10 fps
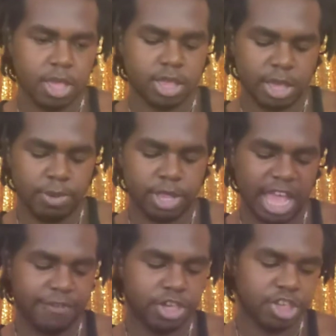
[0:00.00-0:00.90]
Someone's
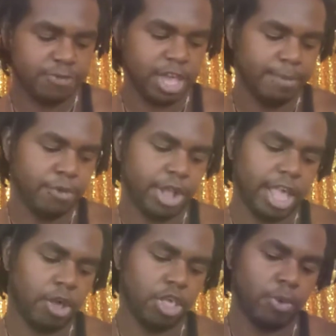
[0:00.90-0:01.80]
life could just be
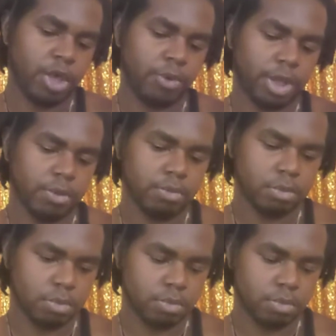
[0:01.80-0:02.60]
upgrading all the way around.